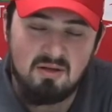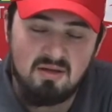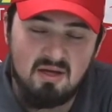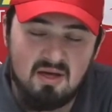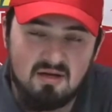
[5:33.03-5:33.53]

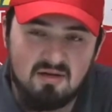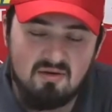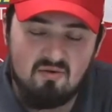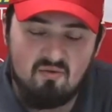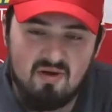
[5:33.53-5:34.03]
Yeah, you
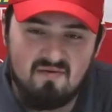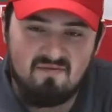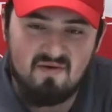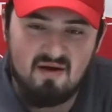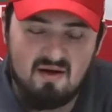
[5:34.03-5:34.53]
know,
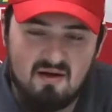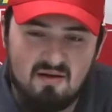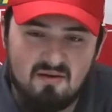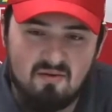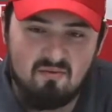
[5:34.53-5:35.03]

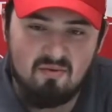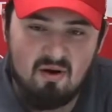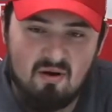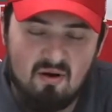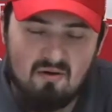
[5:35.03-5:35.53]

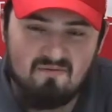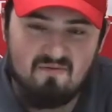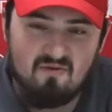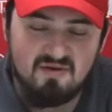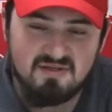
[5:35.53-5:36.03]
our
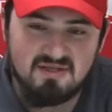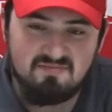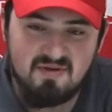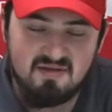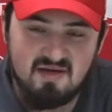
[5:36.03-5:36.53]
focus has
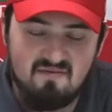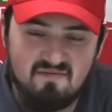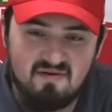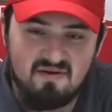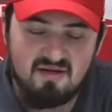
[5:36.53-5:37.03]
been
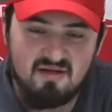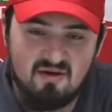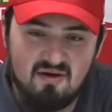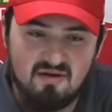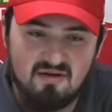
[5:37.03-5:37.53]
definitely
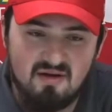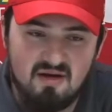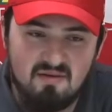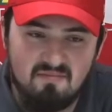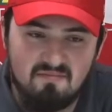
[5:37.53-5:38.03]

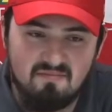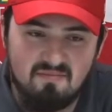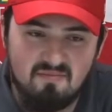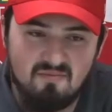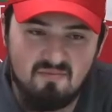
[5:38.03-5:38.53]
on
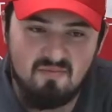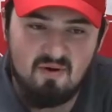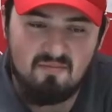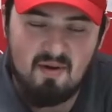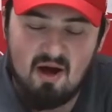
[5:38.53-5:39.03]

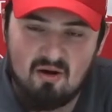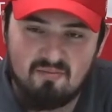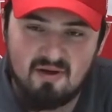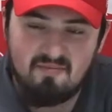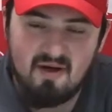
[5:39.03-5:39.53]
power
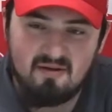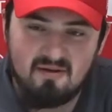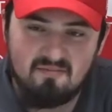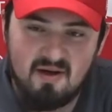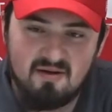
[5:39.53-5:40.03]
play
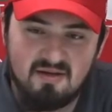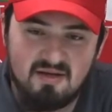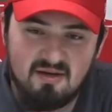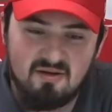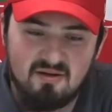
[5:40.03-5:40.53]
penalty
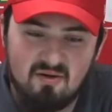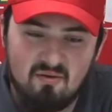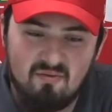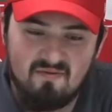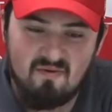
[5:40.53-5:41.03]
kill. You
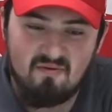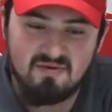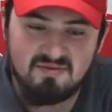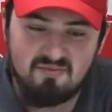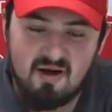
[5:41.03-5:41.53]
know, we've
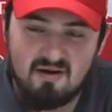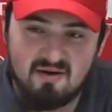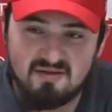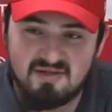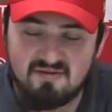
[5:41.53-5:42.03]
always prided
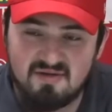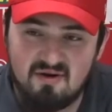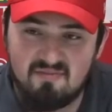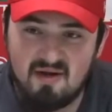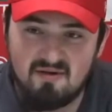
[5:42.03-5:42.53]
ourselves on
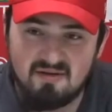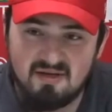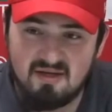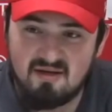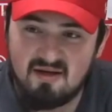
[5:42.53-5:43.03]
our penalty kill.